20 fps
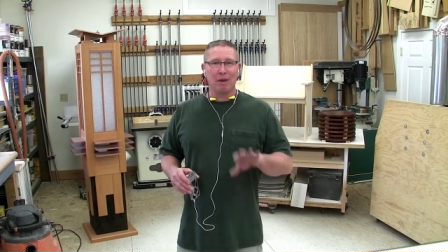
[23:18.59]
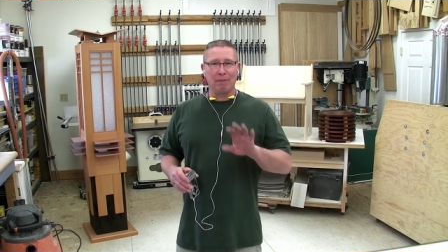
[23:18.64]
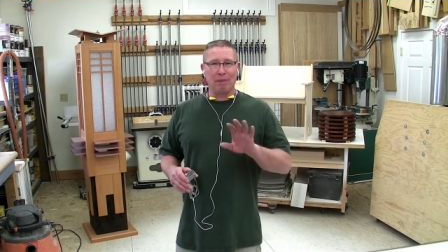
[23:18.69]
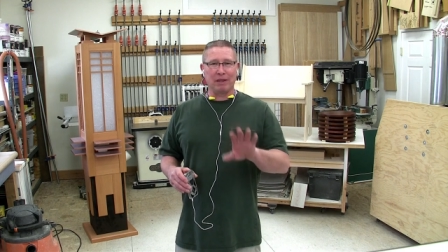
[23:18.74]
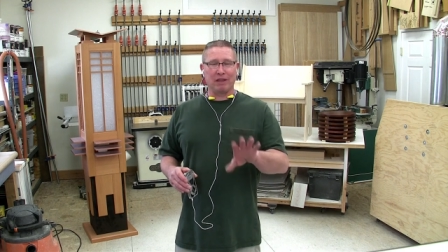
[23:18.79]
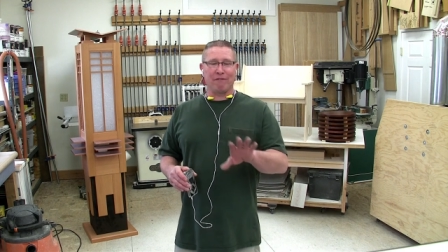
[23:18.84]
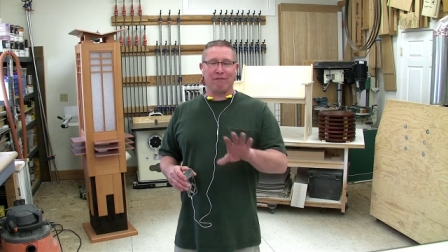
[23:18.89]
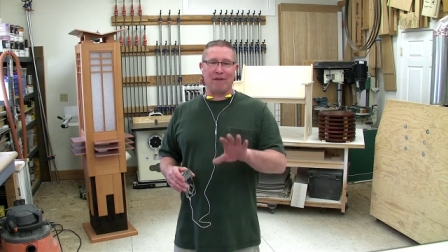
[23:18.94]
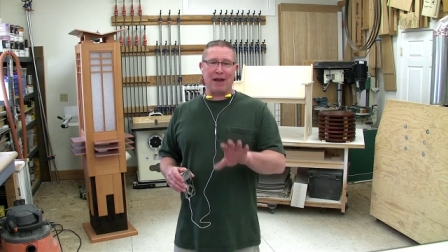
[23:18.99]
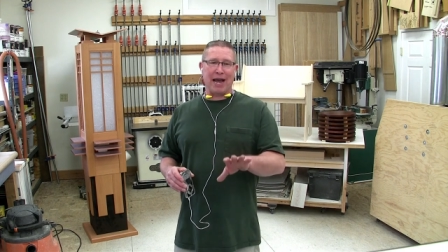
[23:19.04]

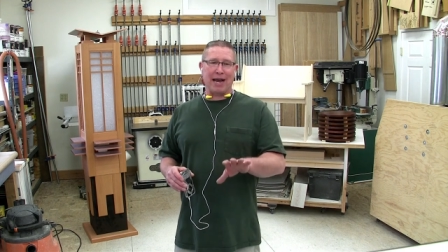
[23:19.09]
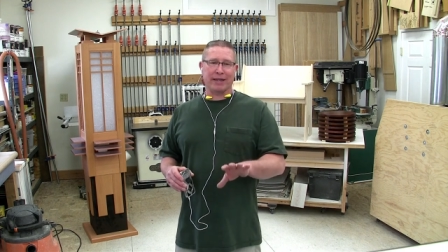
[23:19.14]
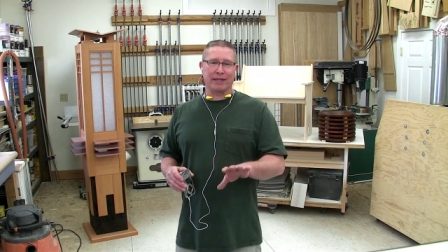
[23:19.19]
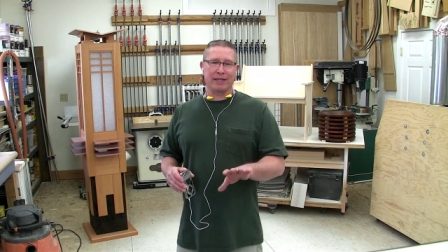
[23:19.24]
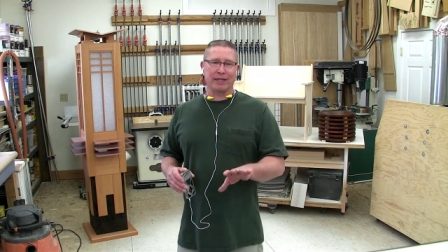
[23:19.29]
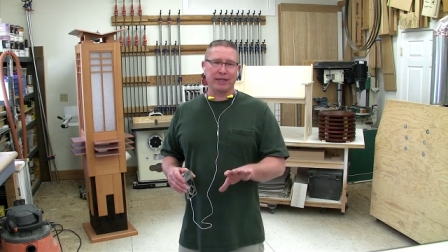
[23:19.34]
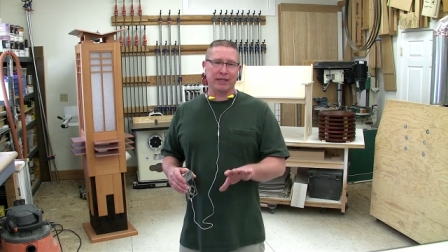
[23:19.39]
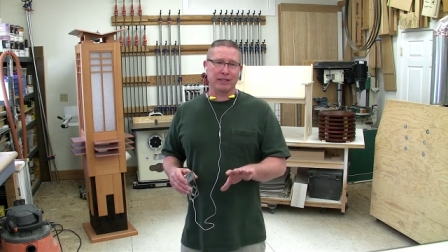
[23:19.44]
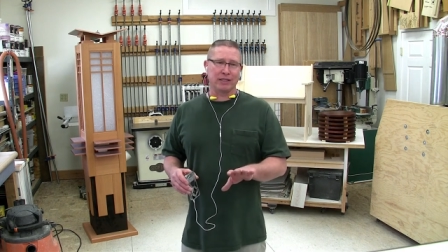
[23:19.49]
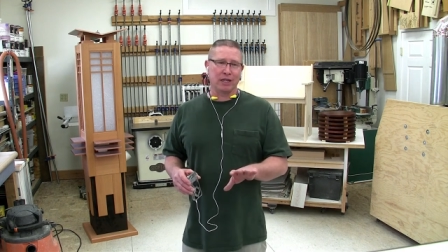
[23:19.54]
But the
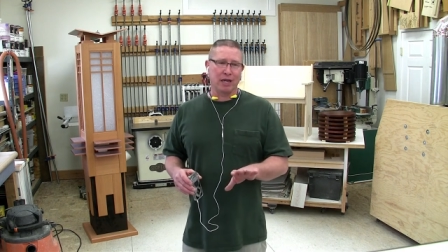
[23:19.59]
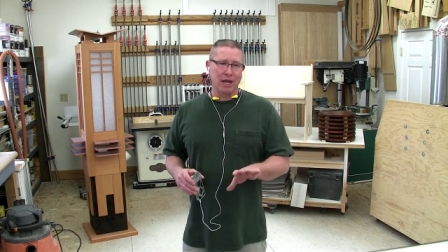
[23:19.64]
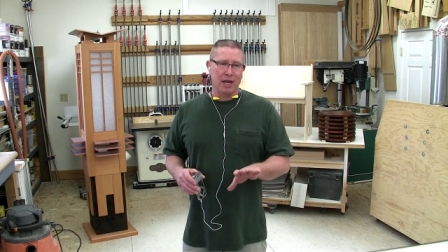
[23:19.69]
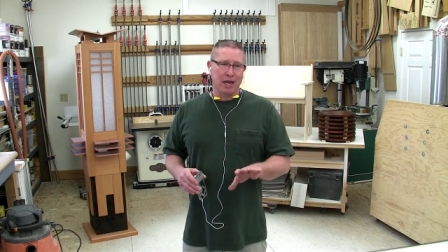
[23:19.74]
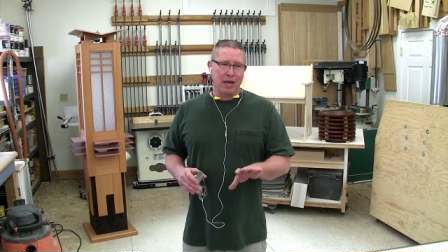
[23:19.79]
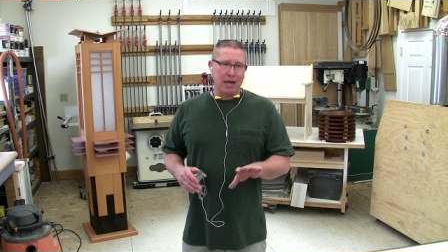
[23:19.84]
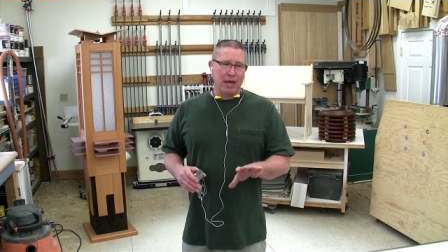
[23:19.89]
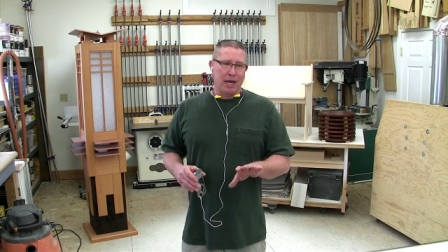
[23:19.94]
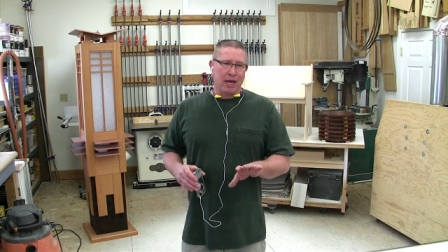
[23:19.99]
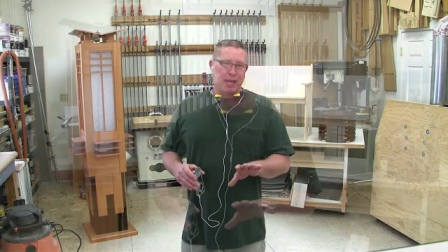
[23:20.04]
fact is,
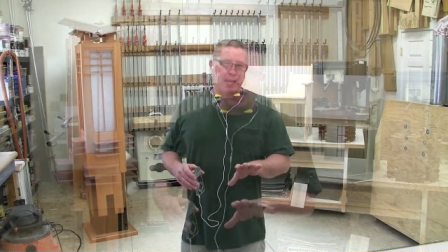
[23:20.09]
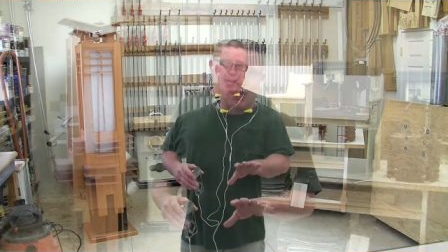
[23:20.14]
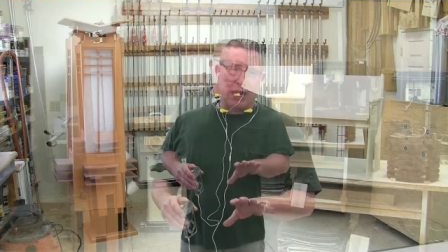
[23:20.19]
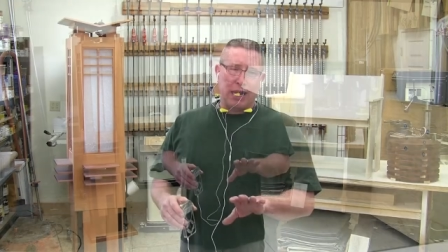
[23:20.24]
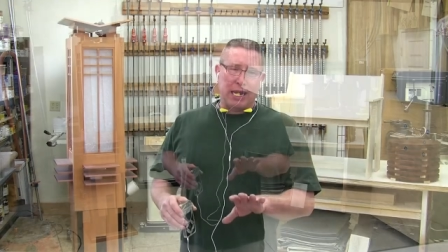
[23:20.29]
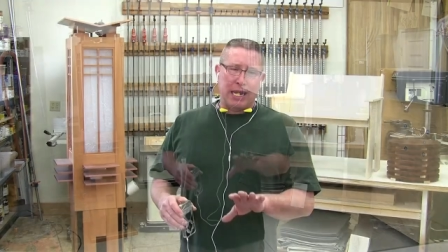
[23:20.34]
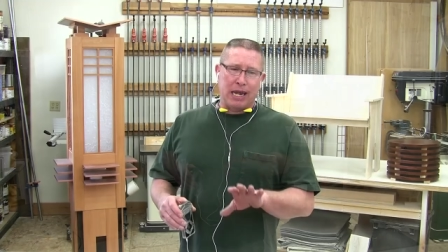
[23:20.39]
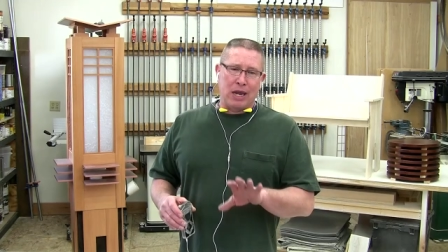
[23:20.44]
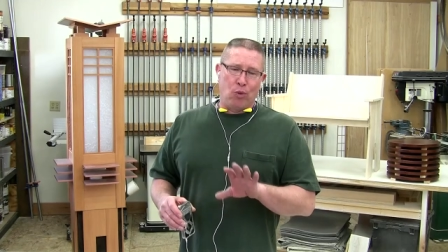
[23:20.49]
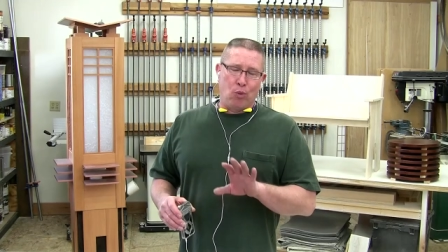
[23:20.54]

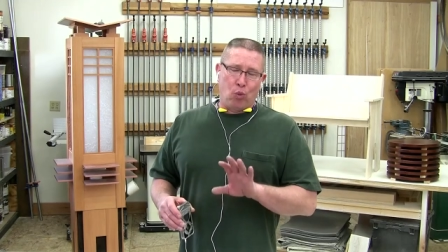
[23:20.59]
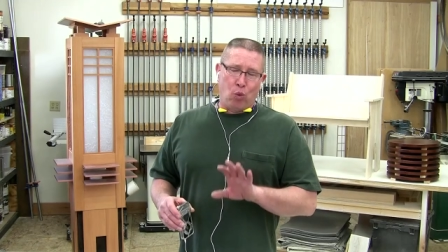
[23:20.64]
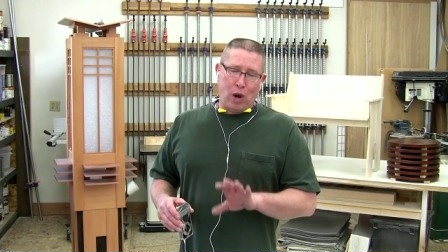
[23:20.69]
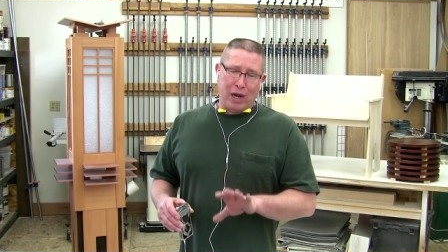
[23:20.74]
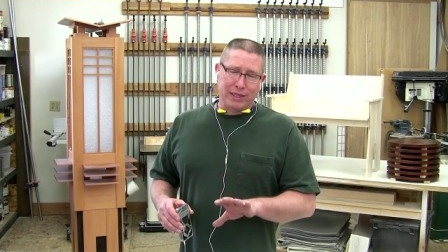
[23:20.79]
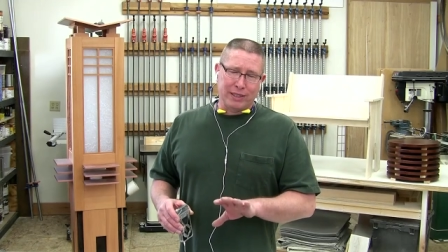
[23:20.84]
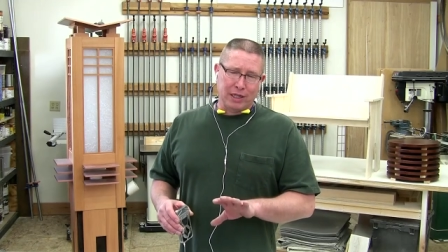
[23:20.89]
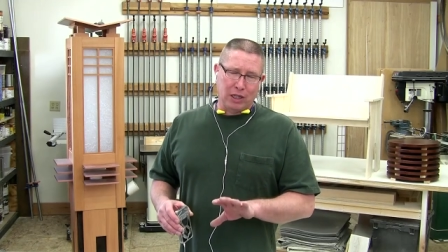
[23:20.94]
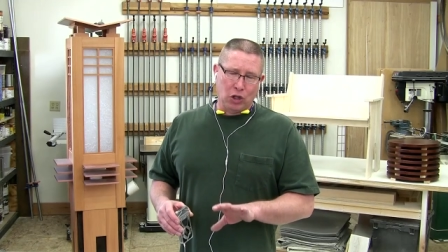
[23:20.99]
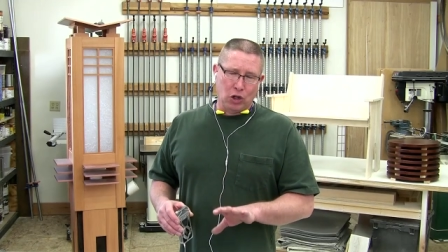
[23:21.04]
it
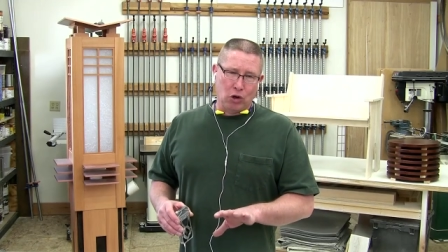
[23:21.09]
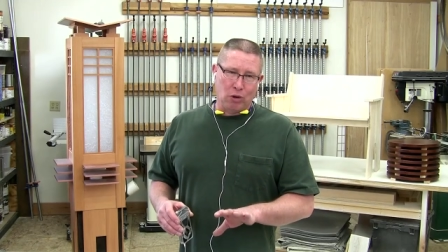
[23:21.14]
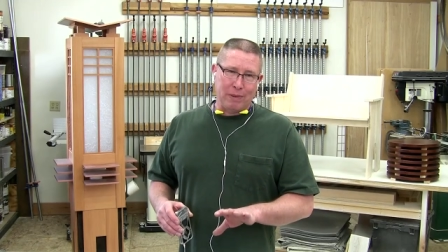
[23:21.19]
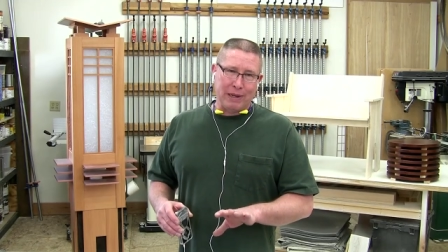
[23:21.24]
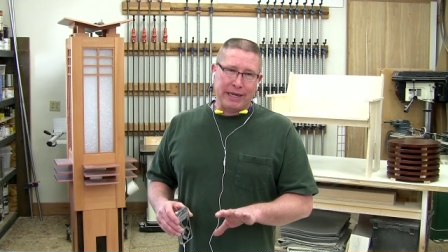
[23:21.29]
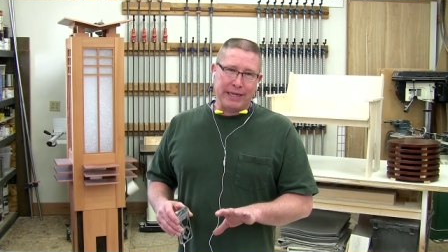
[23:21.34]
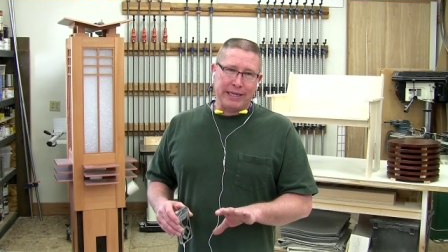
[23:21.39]
was a little bit